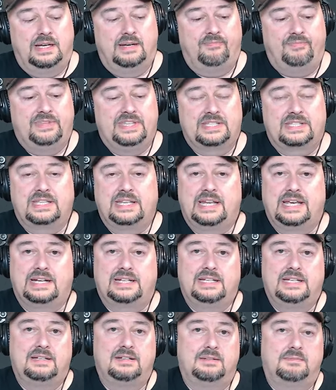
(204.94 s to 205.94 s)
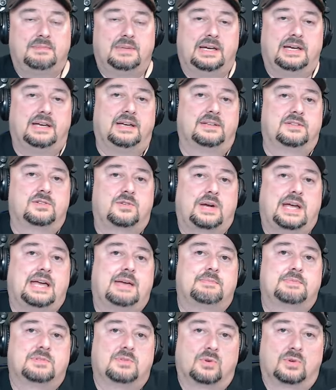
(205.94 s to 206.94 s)
disconnecting
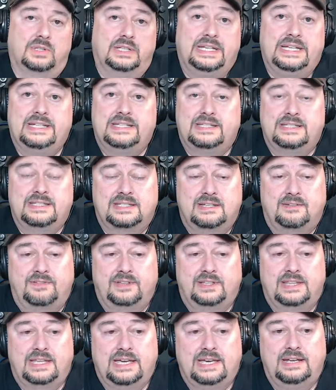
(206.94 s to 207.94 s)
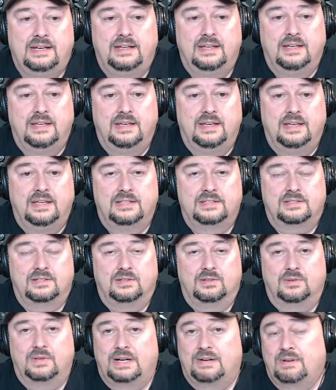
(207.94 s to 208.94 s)
traps or links and stuff like that.
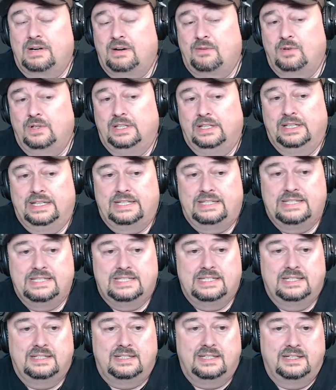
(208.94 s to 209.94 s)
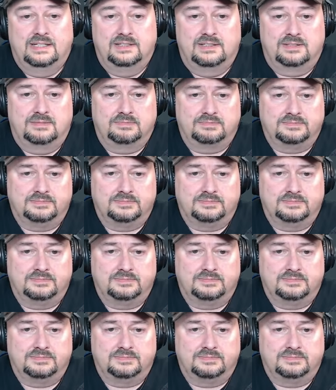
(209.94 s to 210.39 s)
So I really like these antennas.